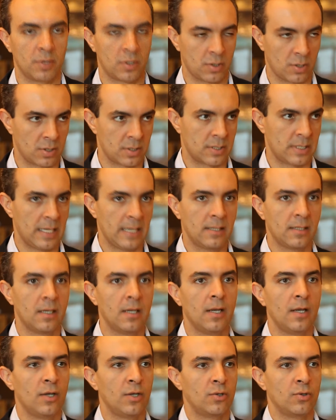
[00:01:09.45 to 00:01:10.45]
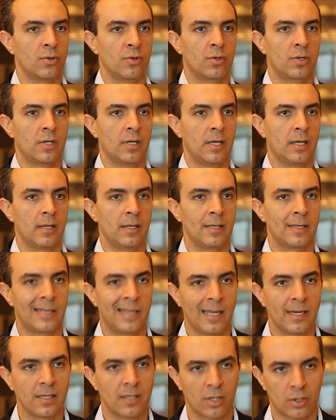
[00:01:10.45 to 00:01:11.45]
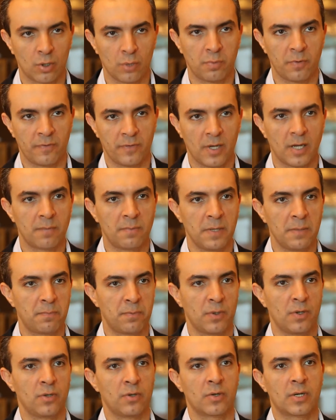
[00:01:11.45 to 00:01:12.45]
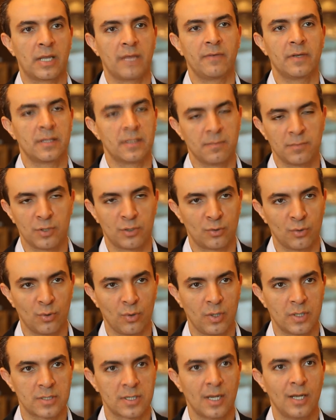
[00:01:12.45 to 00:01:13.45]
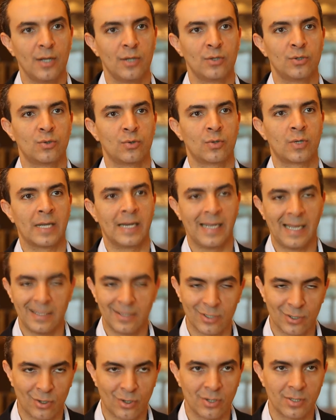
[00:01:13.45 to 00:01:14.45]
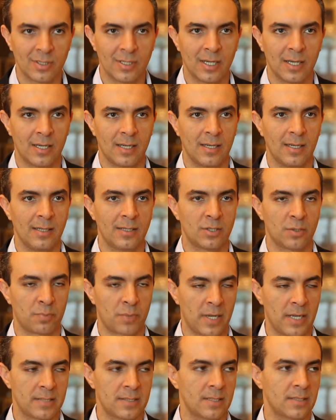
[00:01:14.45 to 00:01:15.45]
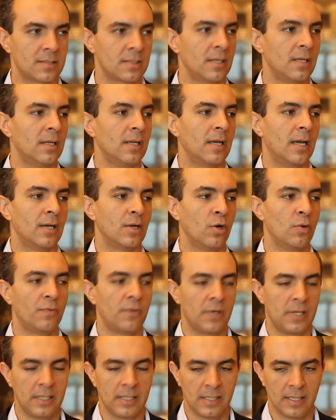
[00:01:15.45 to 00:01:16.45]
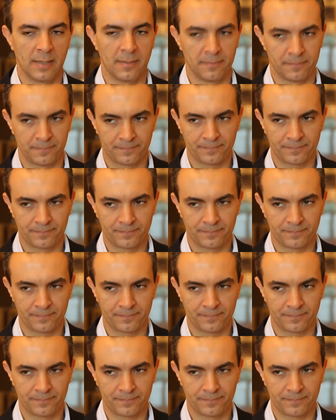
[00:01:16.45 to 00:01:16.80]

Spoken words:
because then you're getting a group of young people, you're giving them the tools to create their own enterprises, and hopefully